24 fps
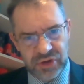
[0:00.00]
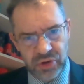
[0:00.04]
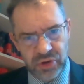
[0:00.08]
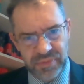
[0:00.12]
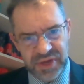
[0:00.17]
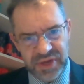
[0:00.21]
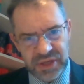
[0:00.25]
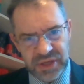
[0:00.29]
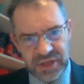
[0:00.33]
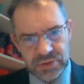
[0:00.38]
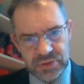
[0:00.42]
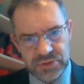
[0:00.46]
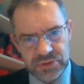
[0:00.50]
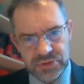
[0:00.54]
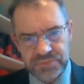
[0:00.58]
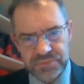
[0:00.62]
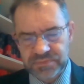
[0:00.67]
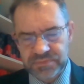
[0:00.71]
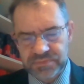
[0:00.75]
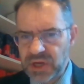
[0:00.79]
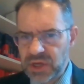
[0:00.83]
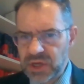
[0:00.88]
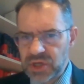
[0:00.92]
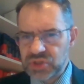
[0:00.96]
lawmakers.
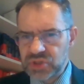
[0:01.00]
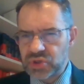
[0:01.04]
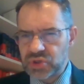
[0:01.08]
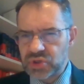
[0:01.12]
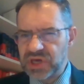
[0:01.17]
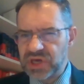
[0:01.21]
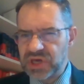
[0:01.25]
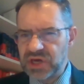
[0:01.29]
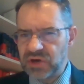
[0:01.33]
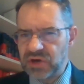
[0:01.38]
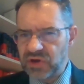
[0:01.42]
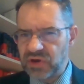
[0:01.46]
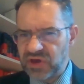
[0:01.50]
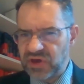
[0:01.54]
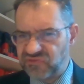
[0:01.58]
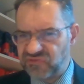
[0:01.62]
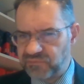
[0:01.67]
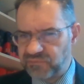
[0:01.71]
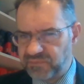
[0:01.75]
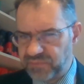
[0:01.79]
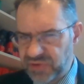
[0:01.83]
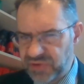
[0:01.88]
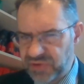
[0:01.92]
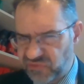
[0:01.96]
So here it's
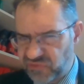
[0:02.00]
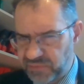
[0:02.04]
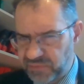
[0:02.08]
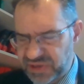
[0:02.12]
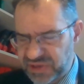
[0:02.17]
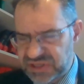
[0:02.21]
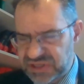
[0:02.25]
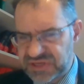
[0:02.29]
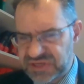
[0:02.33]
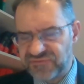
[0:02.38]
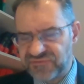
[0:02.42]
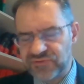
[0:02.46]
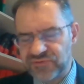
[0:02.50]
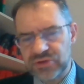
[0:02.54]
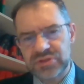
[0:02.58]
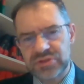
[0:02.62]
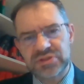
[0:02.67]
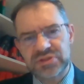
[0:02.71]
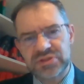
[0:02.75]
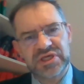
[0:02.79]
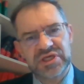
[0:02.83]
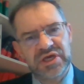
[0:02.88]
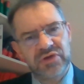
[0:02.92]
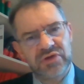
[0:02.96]
a bit
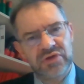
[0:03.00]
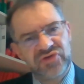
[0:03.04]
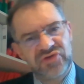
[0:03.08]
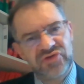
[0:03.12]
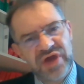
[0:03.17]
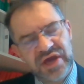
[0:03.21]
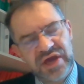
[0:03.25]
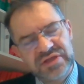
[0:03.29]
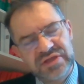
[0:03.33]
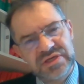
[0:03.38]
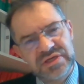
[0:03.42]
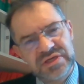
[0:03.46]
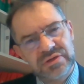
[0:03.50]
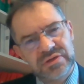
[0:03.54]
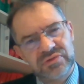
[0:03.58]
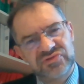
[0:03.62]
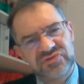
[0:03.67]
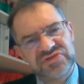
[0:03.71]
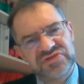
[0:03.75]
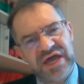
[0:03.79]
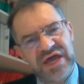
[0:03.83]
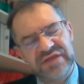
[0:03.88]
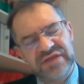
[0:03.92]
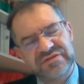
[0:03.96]
different. Here the idea is
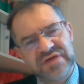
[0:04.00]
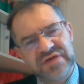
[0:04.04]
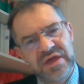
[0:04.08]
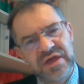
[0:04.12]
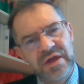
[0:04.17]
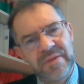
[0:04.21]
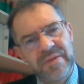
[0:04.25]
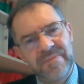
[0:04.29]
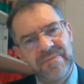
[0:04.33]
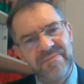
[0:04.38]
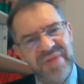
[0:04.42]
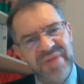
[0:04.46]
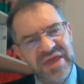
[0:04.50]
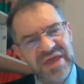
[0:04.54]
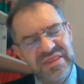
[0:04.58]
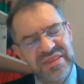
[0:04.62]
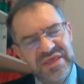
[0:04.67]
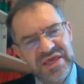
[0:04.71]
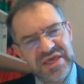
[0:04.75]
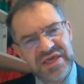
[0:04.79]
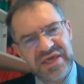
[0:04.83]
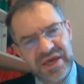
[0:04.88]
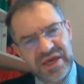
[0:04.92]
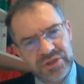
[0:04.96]
that
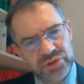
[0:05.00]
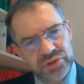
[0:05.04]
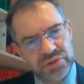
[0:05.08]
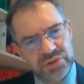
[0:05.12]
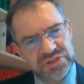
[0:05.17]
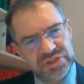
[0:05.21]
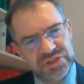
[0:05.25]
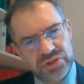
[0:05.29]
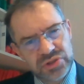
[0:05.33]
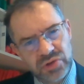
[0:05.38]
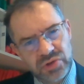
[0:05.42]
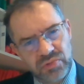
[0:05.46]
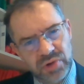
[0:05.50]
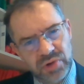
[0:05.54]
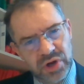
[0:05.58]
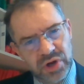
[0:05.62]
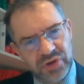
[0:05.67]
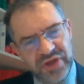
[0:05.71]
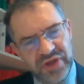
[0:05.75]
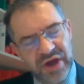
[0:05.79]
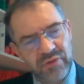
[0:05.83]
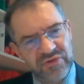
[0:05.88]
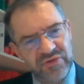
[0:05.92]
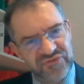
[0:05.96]
many countries in the
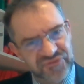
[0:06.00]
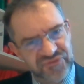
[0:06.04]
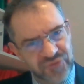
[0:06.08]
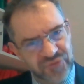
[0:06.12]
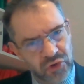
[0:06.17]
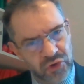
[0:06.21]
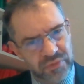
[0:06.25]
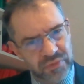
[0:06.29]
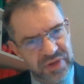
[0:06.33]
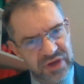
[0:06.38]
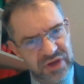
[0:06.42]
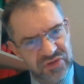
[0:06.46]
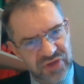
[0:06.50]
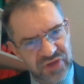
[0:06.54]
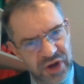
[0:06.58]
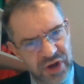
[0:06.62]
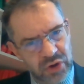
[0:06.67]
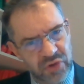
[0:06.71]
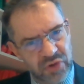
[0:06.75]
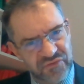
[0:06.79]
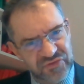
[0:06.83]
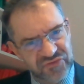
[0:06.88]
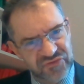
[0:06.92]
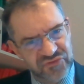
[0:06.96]
world are reforming their
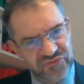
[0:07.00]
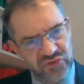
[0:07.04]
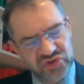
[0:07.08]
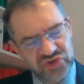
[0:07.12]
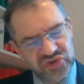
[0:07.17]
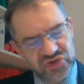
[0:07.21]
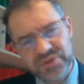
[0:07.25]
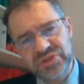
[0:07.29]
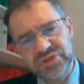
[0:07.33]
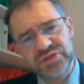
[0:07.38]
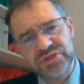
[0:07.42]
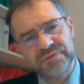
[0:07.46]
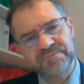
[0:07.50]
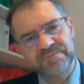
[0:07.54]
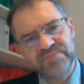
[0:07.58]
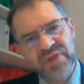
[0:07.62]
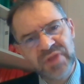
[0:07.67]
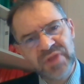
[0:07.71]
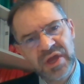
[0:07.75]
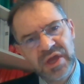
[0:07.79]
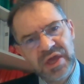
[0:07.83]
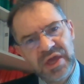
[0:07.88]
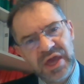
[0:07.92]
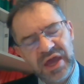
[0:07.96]
law of enforcement,
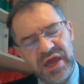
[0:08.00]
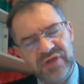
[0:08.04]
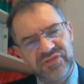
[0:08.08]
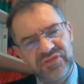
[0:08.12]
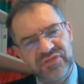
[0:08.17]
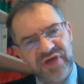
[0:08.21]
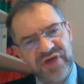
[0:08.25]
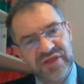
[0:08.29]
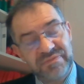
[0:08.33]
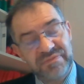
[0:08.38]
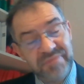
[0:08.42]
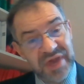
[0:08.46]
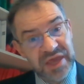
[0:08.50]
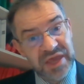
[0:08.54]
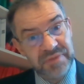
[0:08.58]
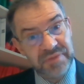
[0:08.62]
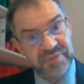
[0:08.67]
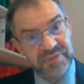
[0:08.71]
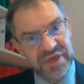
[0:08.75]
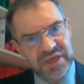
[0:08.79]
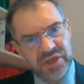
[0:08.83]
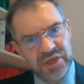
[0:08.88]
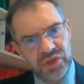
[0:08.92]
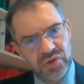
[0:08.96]
and that
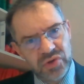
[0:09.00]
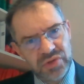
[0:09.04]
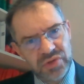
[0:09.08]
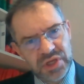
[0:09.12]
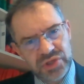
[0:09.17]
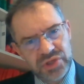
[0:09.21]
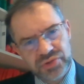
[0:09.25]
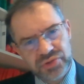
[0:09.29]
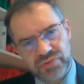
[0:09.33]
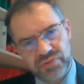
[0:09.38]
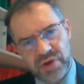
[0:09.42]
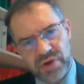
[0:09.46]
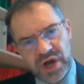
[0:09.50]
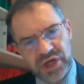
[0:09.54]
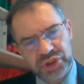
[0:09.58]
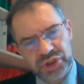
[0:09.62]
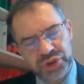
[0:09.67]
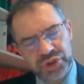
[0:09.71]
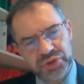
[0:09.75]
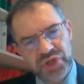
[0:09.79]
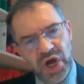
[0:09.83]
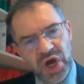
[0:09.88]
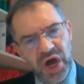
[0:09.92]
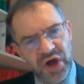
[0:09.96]
maybe UNiDROIT
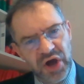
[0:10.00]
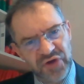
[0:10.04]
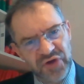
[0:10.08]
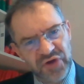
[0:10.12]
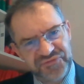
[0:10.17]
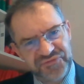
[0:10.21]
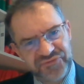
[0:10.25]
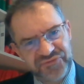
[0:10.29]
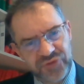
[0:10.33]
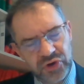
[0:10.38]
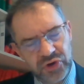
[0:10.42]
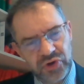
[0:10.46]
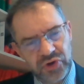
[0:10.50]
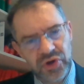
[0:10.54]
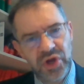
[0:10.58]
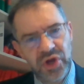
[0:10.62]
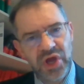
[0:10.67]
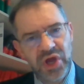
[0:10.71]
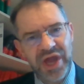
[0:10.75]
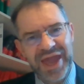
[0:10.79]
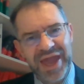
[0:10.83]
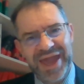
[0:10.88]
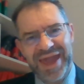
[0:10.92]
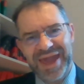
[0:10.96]
should offer
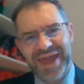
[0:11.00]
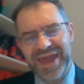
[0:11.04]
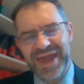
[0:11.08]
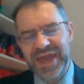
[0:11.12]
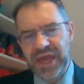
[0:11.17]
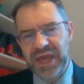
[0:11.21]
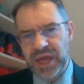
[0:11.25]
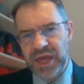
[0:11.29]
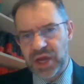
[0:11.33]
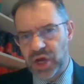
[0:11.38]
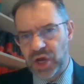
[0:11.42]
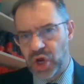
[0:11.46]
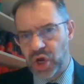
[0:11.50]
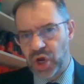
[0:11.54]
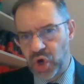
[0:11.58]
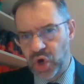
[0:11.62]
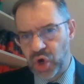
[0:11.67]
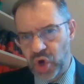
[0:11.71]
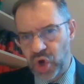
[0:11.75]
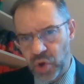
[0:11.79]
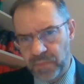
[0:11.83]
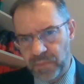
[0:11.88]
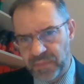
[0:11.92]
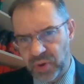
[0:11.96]
a
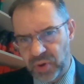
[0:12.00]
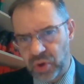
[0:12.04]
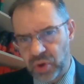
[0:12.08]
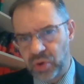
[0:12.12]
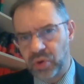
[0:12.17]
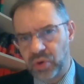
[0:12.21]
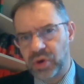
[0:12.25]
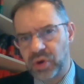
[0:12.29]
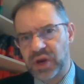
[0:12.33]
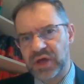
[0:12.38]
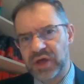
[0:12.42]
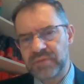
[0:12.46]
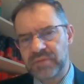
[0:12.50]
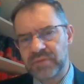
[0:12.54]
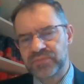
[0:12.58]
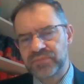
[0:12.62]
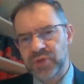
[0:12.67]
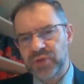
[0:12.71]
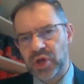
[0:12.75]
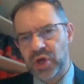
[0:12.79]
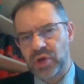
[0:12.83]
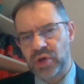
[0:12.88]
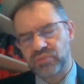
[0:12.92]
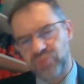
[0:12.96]
global
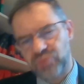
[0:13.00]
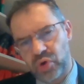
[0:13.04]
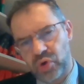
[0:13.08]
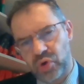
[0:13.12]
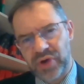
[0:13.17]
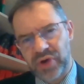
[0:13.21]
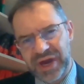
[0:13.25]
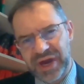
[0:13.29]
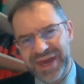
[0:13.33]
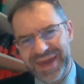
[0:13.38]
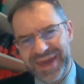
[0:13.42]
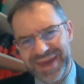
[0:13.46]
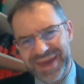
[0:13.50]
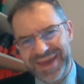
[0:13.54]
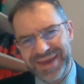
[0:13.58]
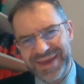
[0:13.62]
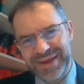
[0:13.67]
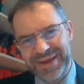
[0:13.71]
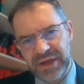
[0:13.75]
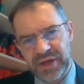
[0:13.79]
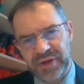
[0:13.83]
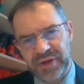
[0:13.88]
or a